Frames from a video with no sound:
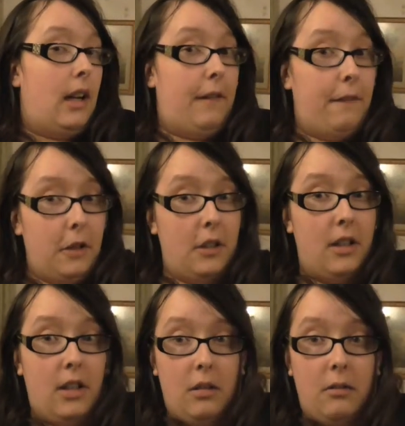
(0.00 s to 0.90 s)
I
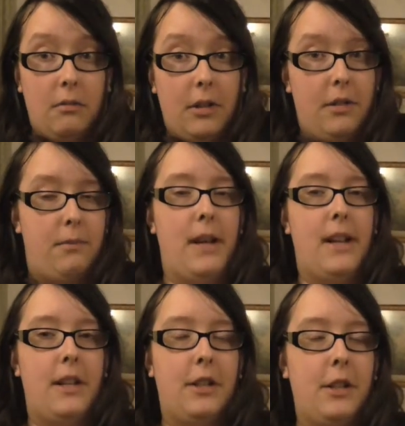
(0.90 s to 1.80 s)
thought we would
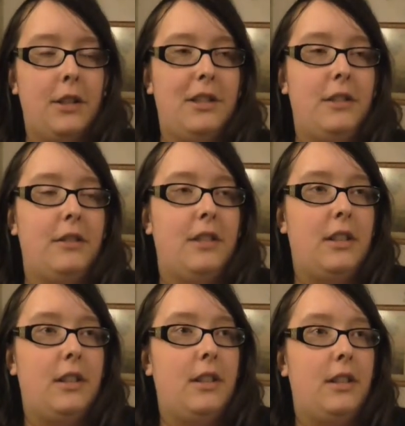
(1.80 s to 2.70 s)
manage to
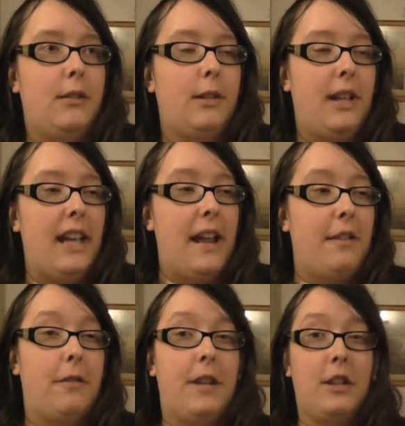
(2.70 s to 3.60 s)
get
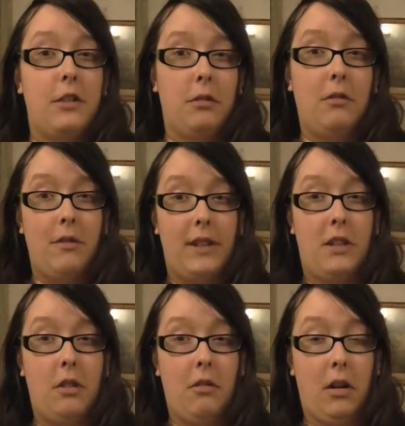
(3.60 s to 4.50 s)
everything done
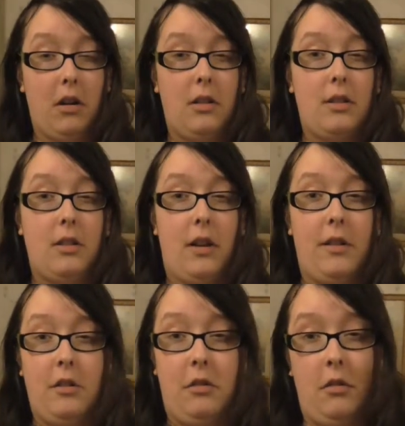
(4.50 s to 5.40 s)
within 2 o'clock so I
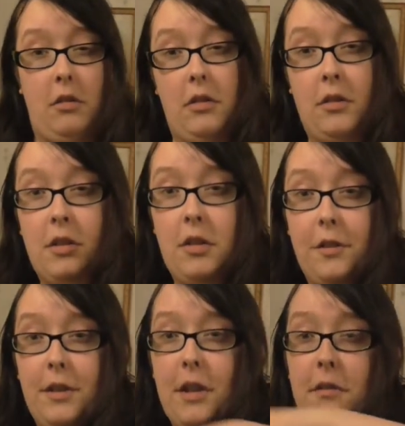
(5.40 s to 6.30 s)
can just
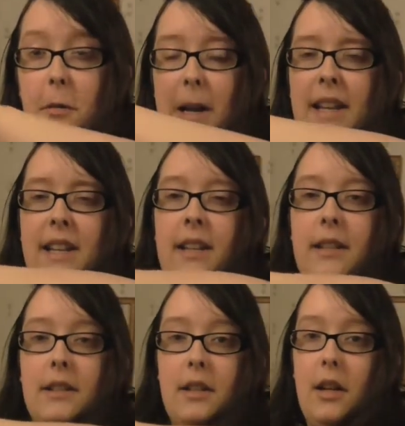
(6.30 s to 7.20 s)
scurry away
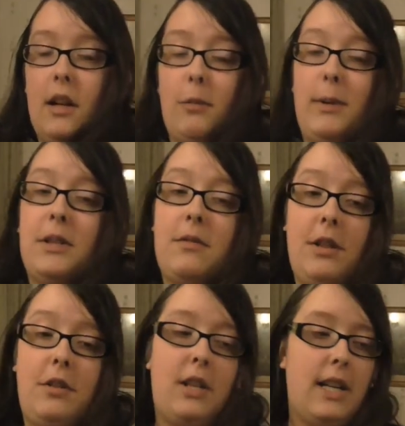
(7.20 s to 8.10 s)
to the
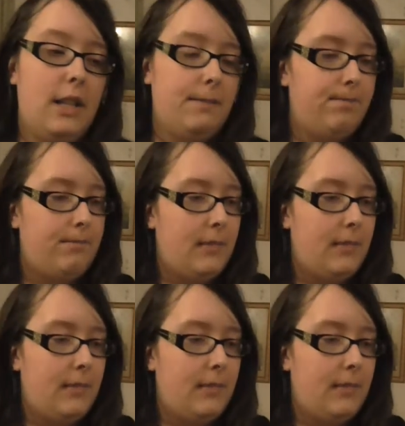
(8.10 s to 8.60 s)
3:30 train.